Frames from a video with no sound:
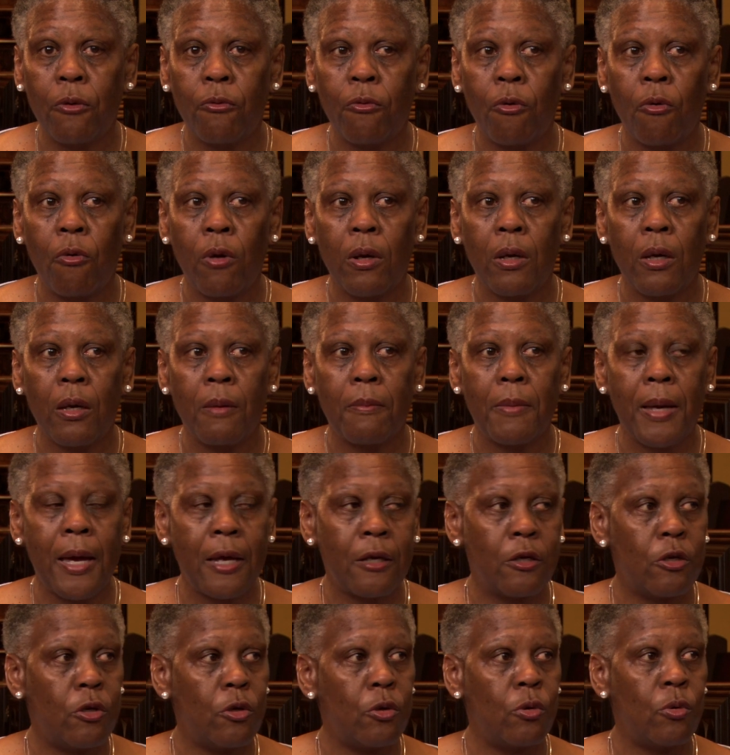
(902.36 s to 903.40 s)
growing up. I
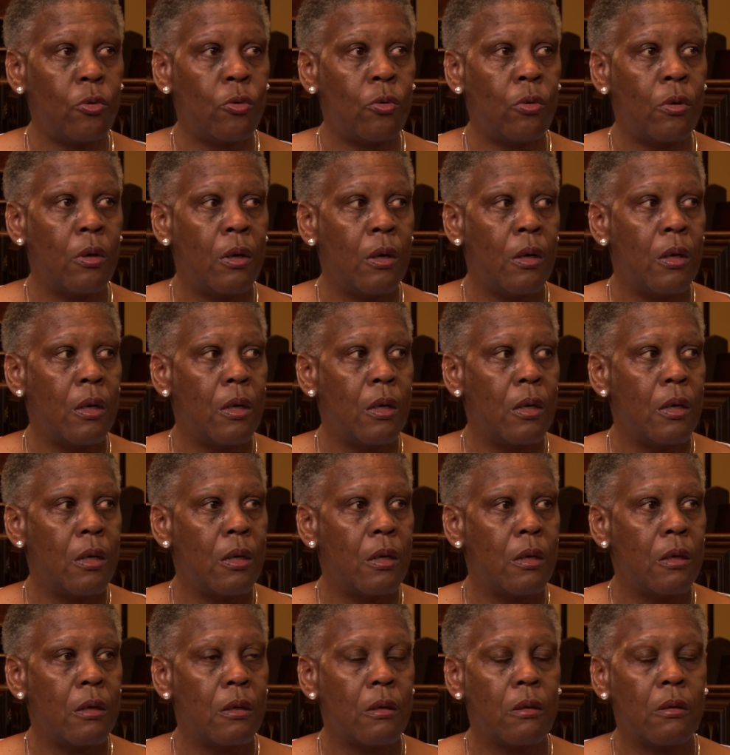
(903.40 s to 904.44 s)
knew
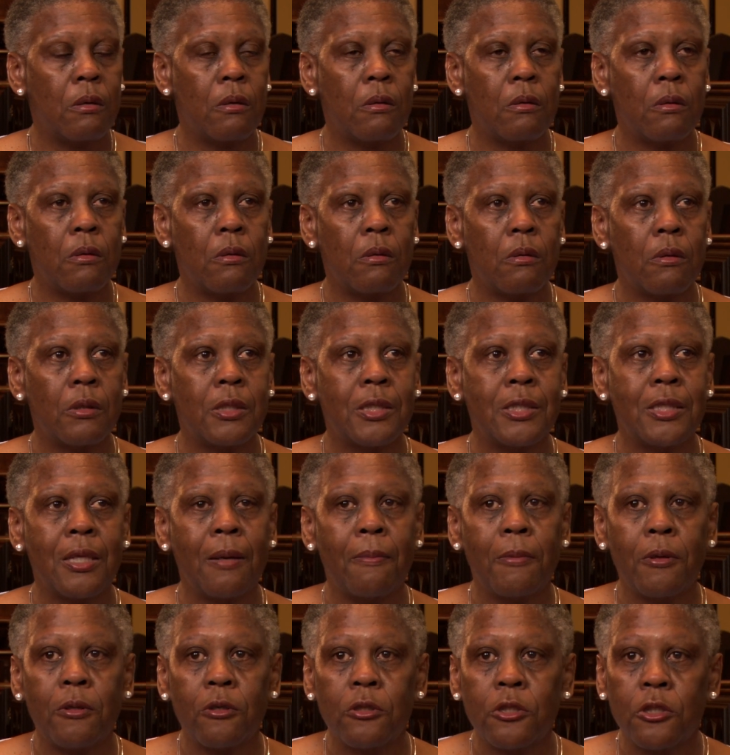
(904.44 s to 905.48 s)

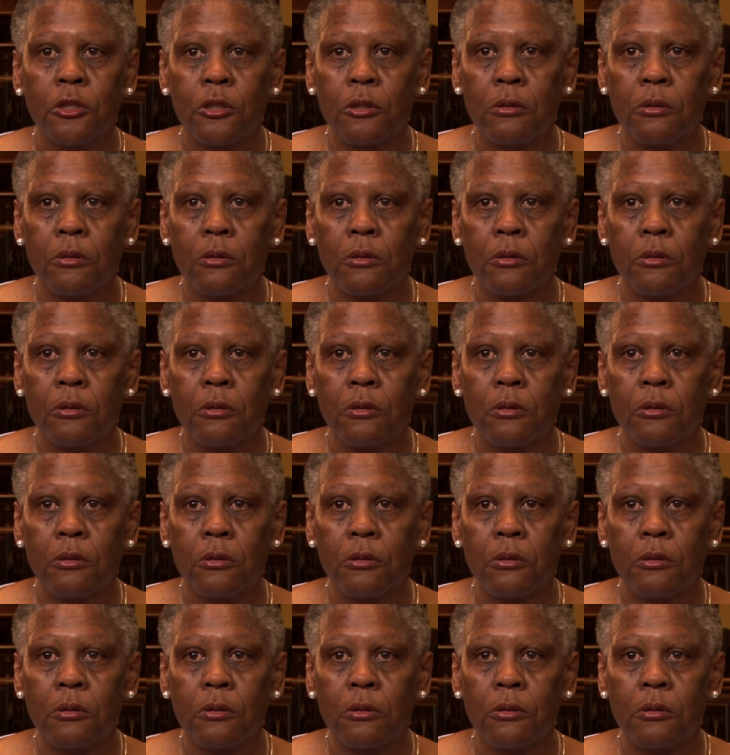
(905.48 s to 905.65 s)
some of the